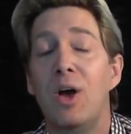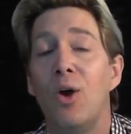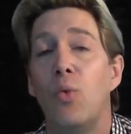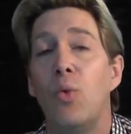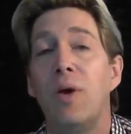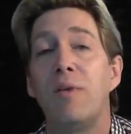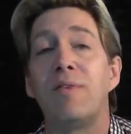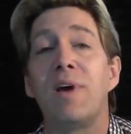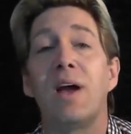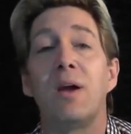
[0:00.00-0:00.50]

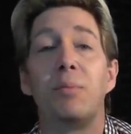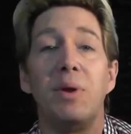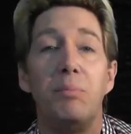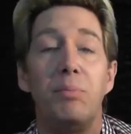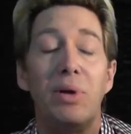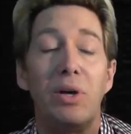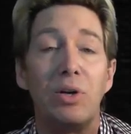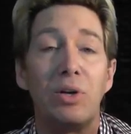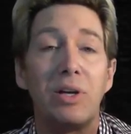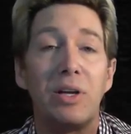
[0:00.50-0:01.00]
We've got to be
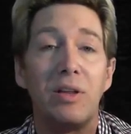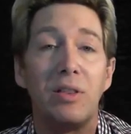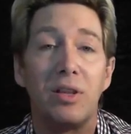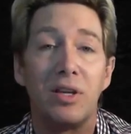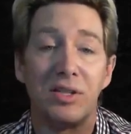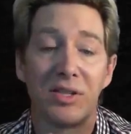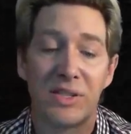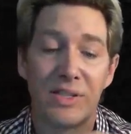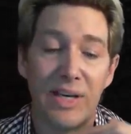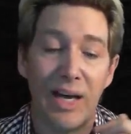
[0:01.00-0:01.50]
building
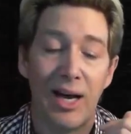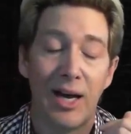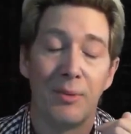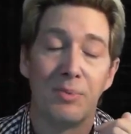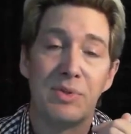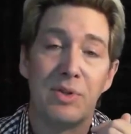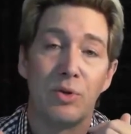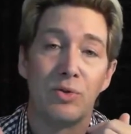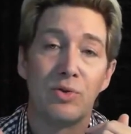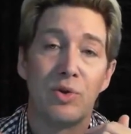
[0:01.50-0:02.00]
the
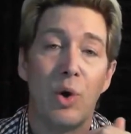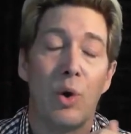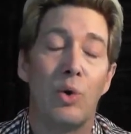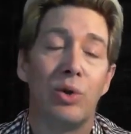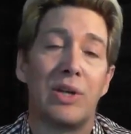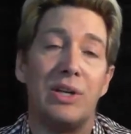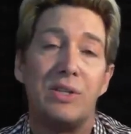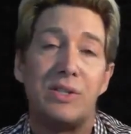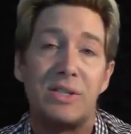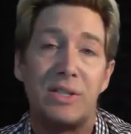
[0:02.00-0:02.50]
steps, those
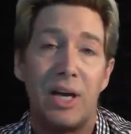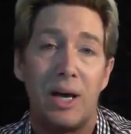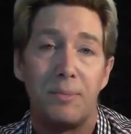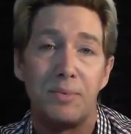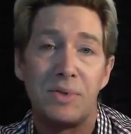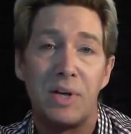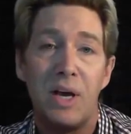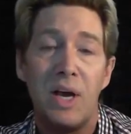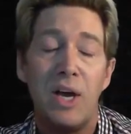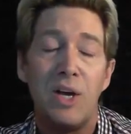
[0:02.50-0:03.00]
golden
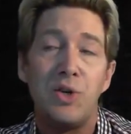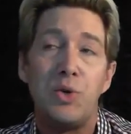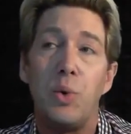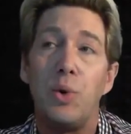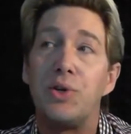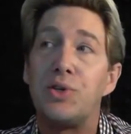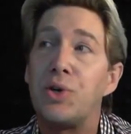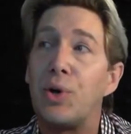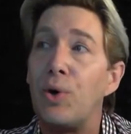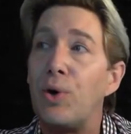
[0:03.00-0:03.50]
steps
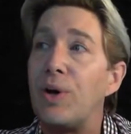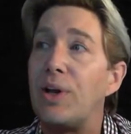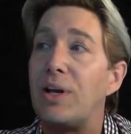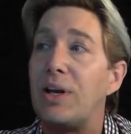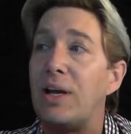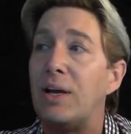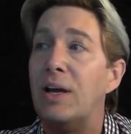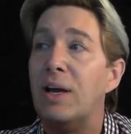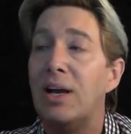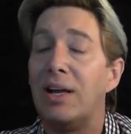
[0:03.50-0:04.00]
to
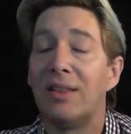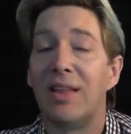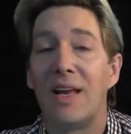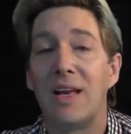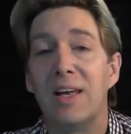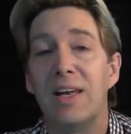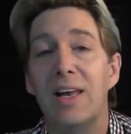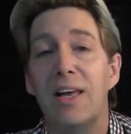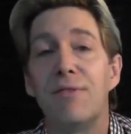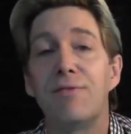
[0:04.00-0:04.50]
eternity
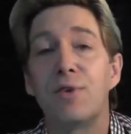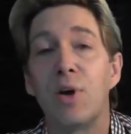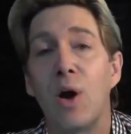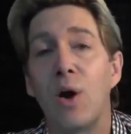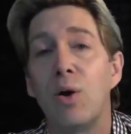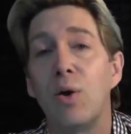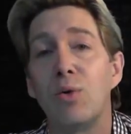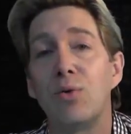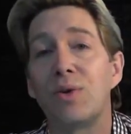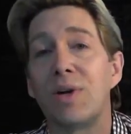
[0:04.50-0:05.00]
that lift
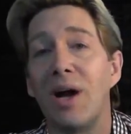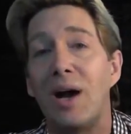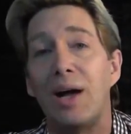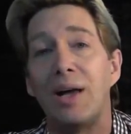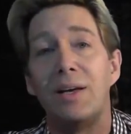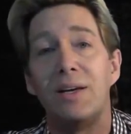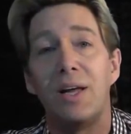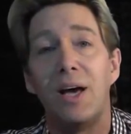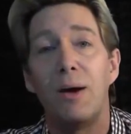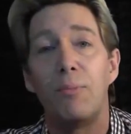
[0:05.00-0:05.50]
our own
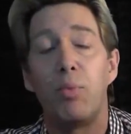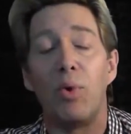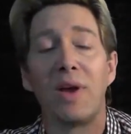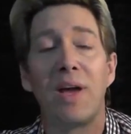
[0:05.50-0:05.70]
kind up.